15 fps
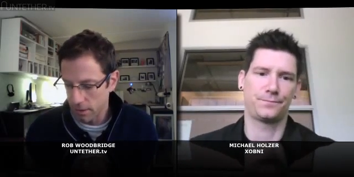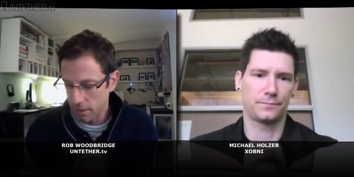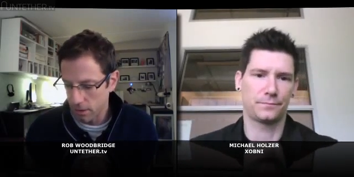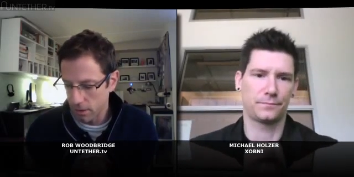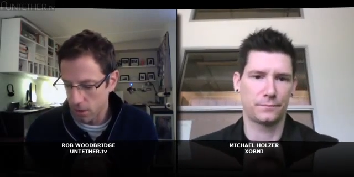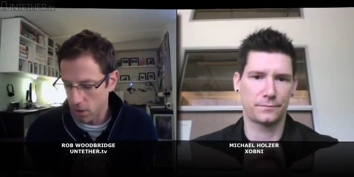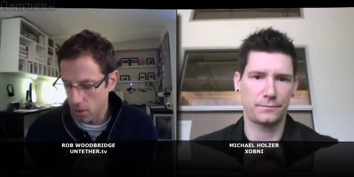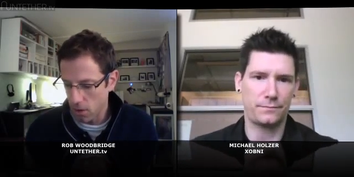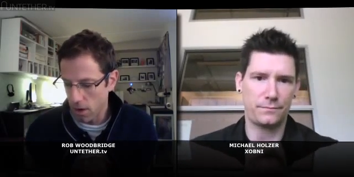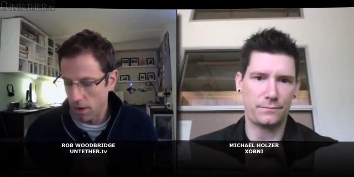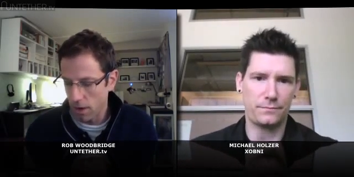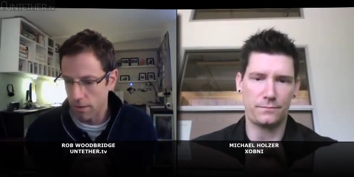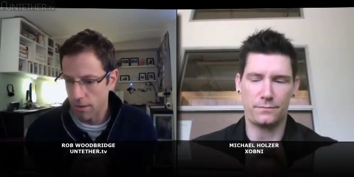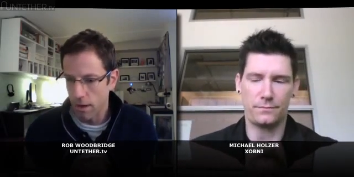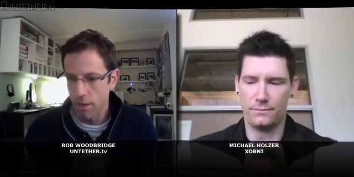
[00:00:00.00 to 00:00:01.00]
Speaker 1: you know
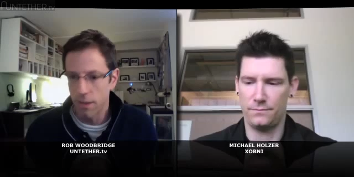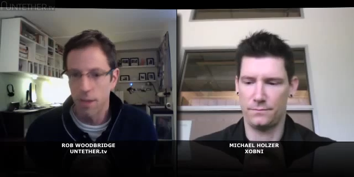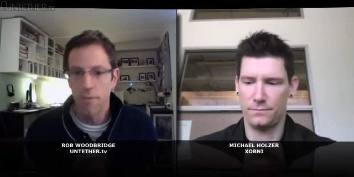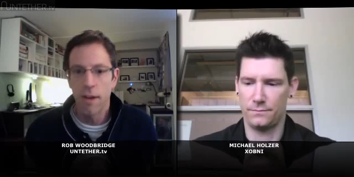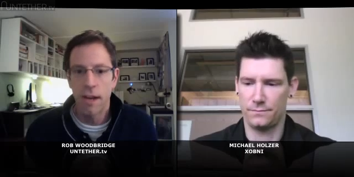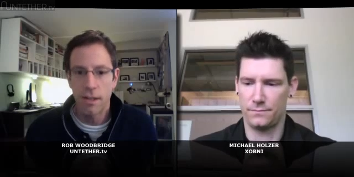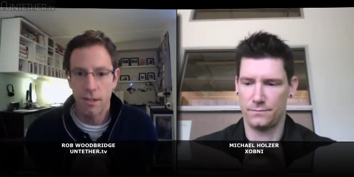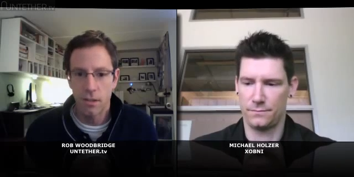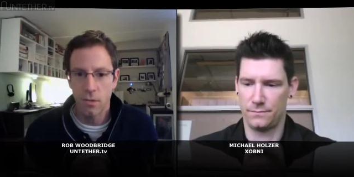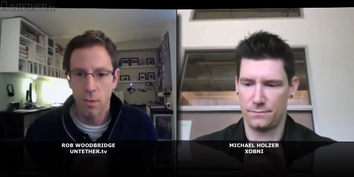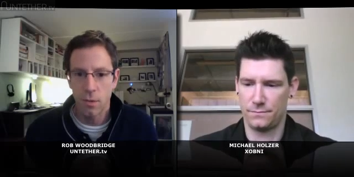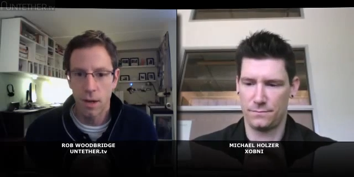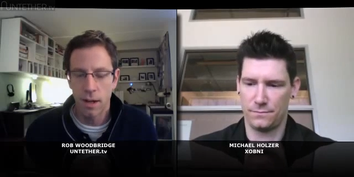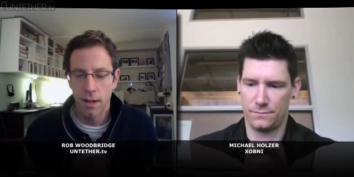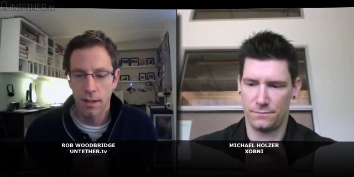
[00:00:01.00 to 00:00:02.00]
on on the device
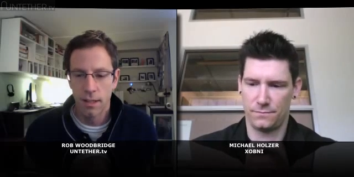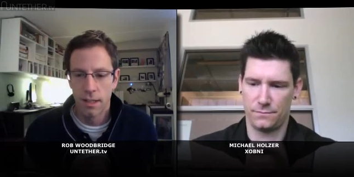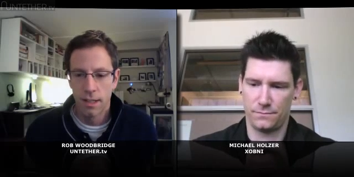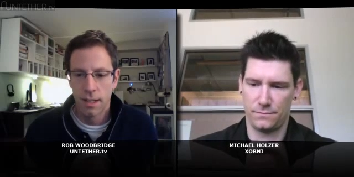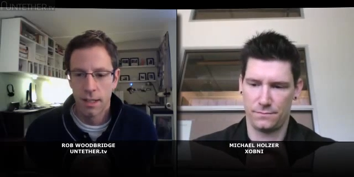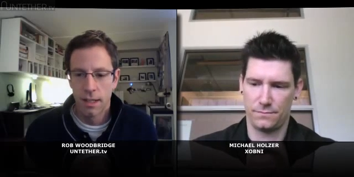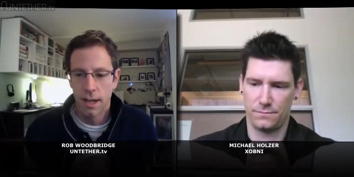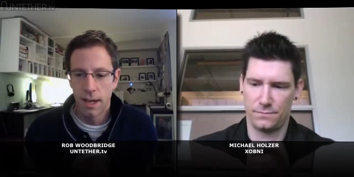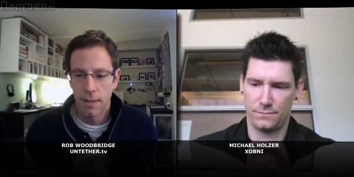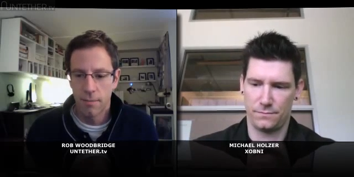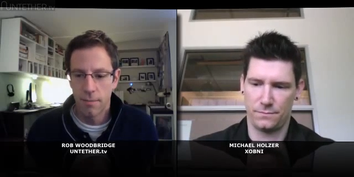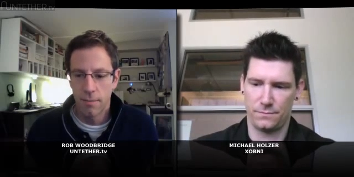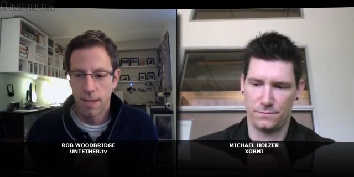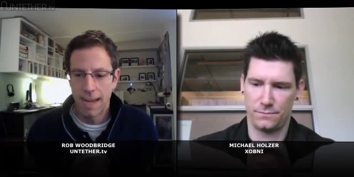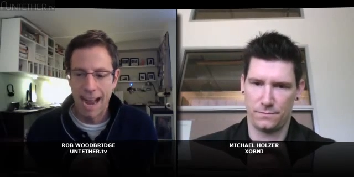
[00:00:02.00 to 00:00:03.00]
as well.
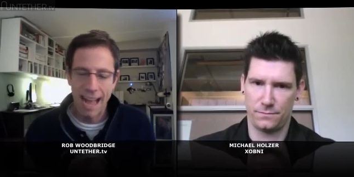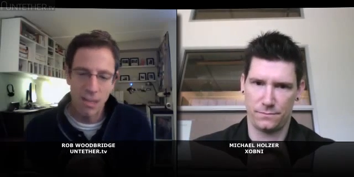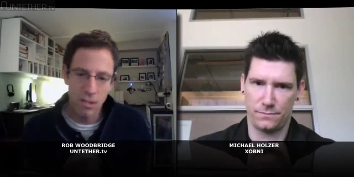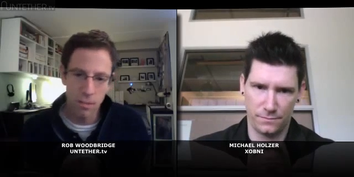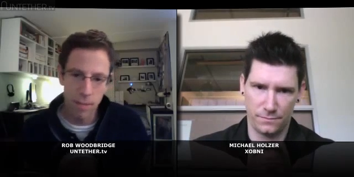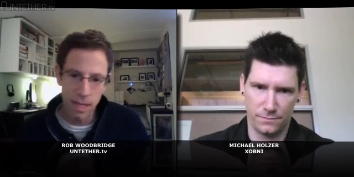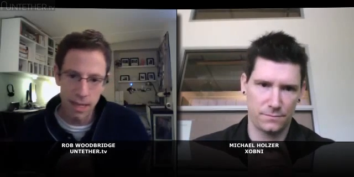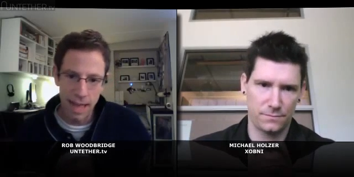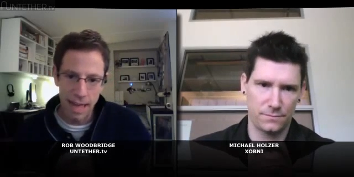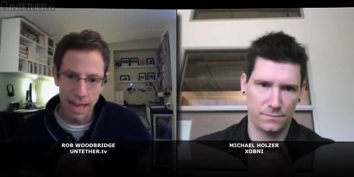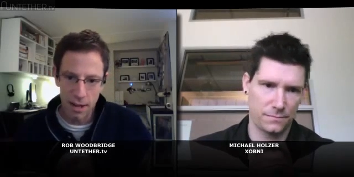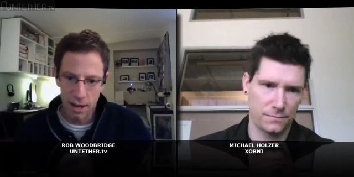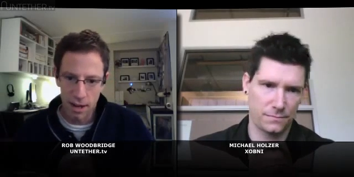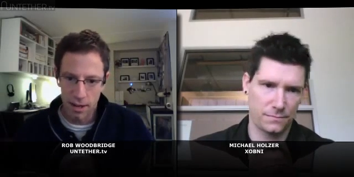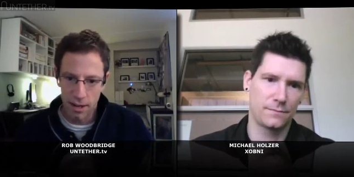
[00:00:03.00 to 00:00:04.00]
Um, it has to be
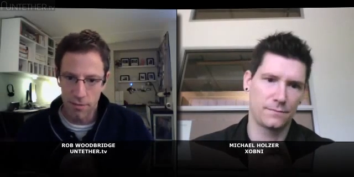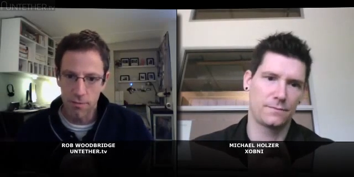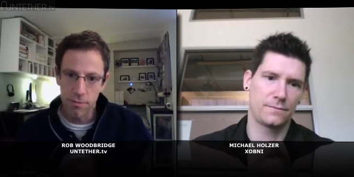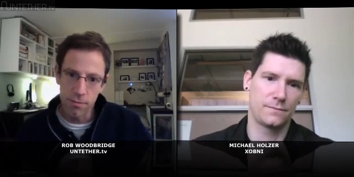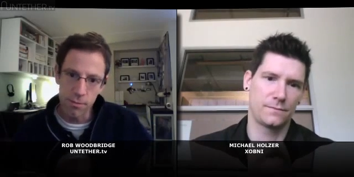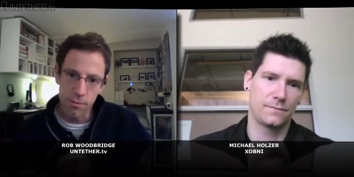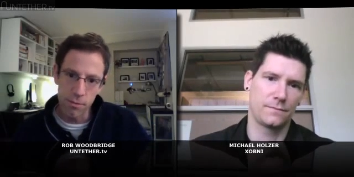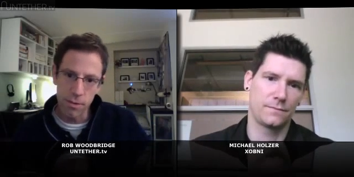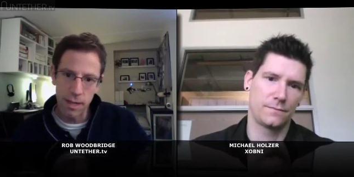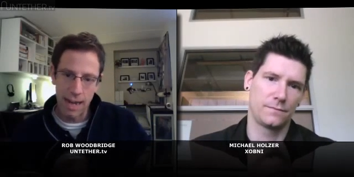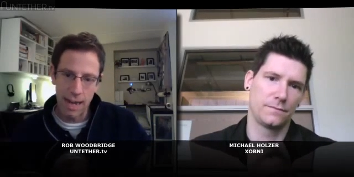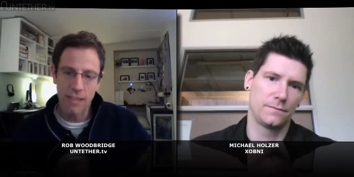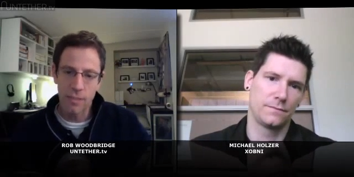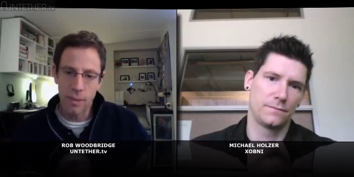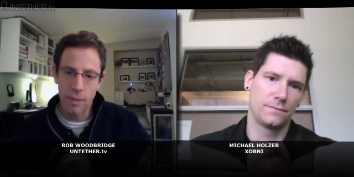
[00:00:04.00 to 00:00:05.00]
that kind of.
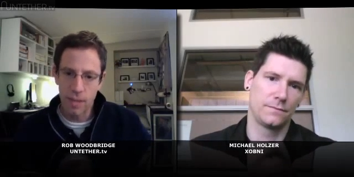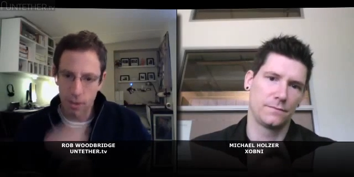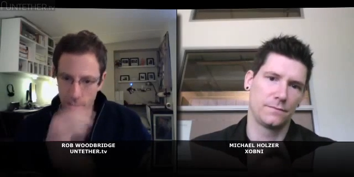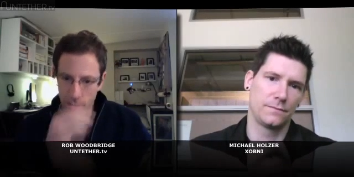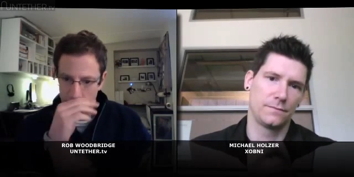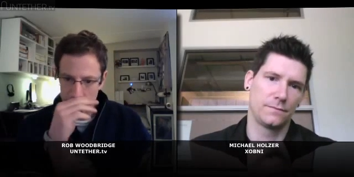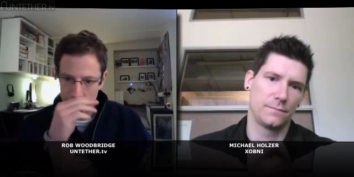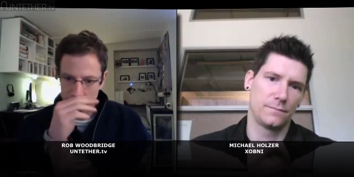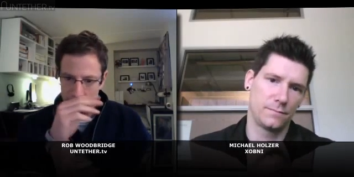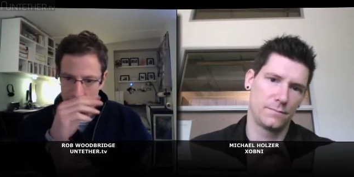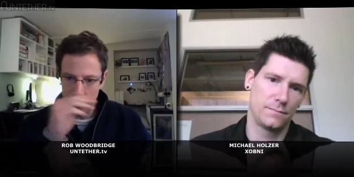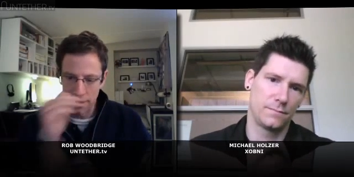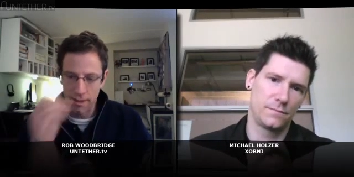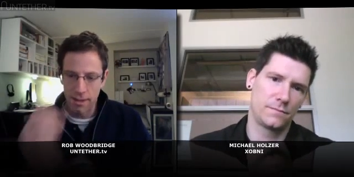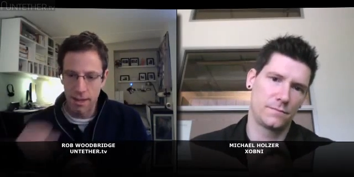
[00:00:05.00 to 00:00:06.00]
It has to be synchronized
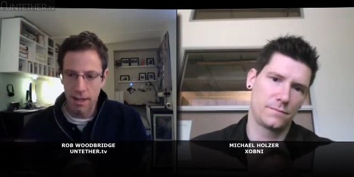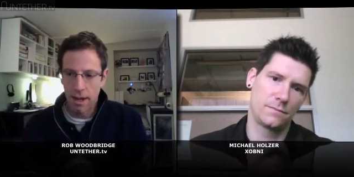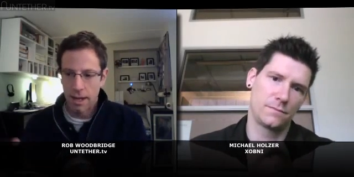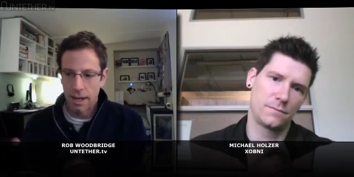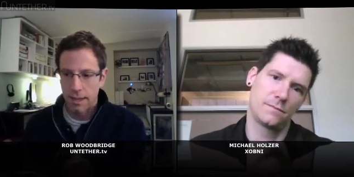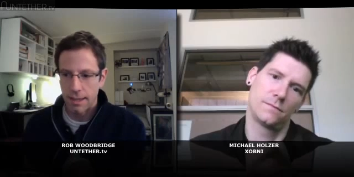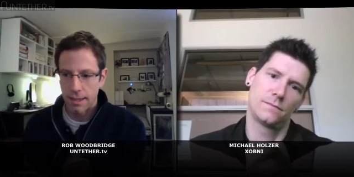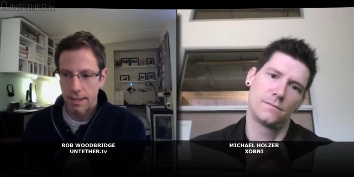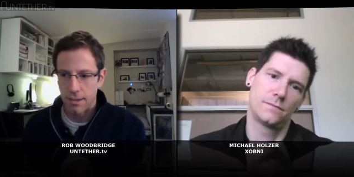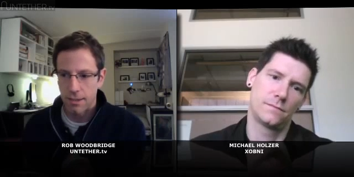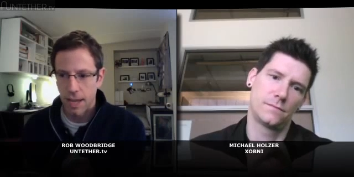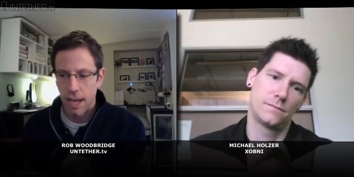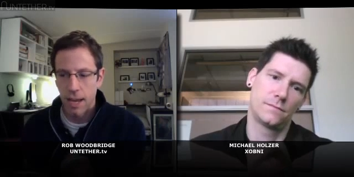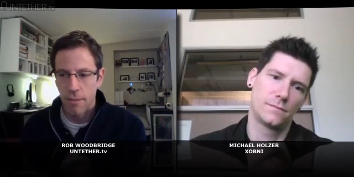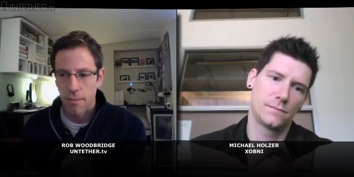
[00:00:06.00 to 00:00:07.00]
that that I get the
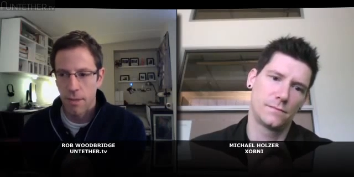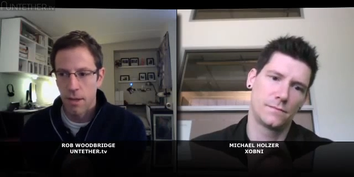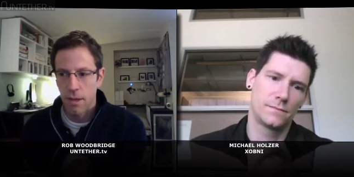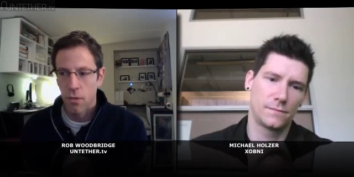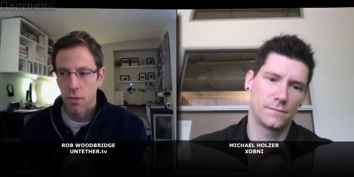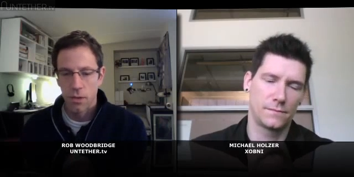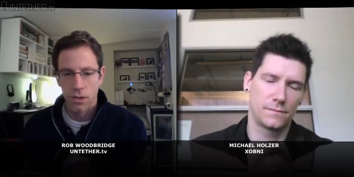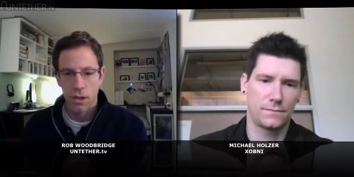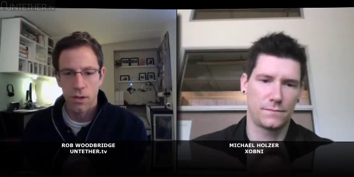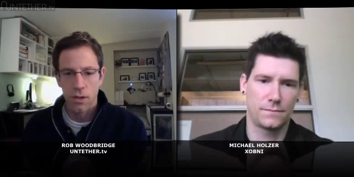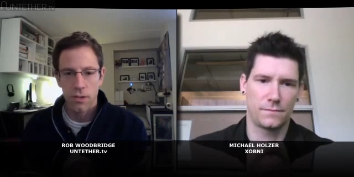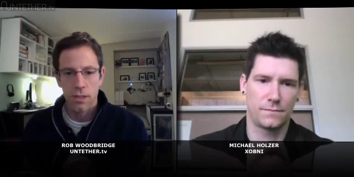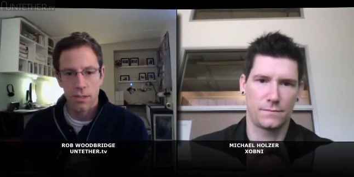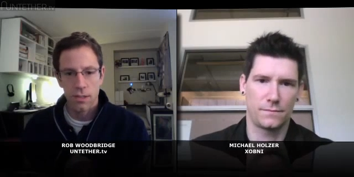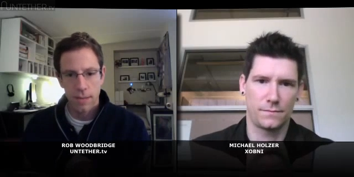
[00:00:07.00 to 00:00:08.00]
same
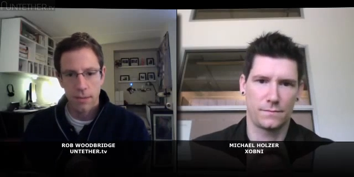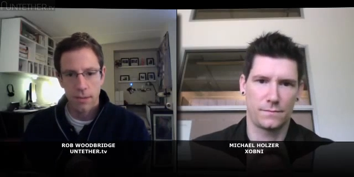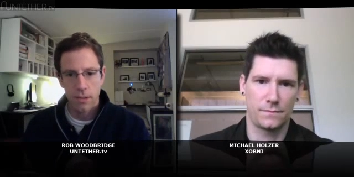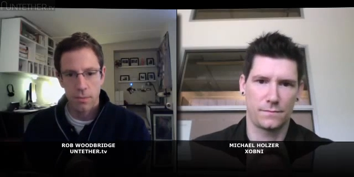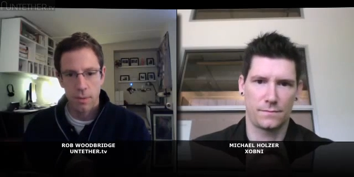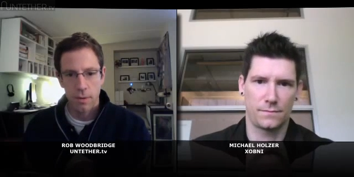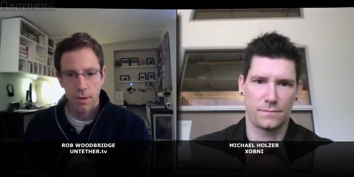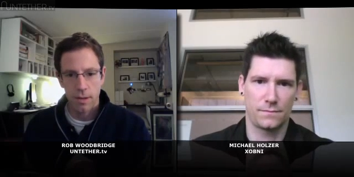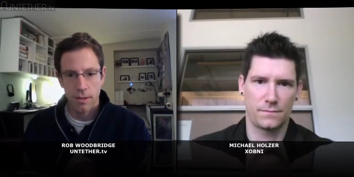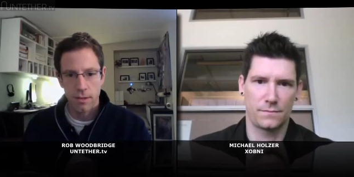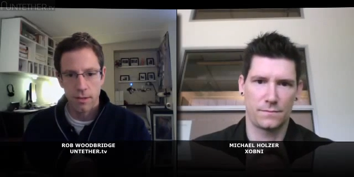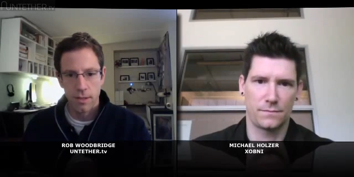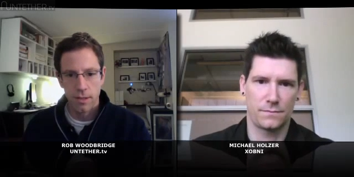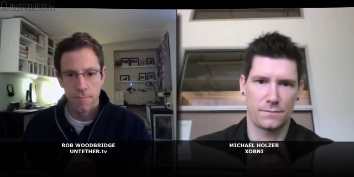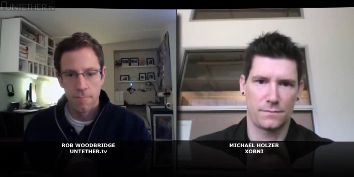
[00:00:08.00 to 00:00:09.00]
results and the same experience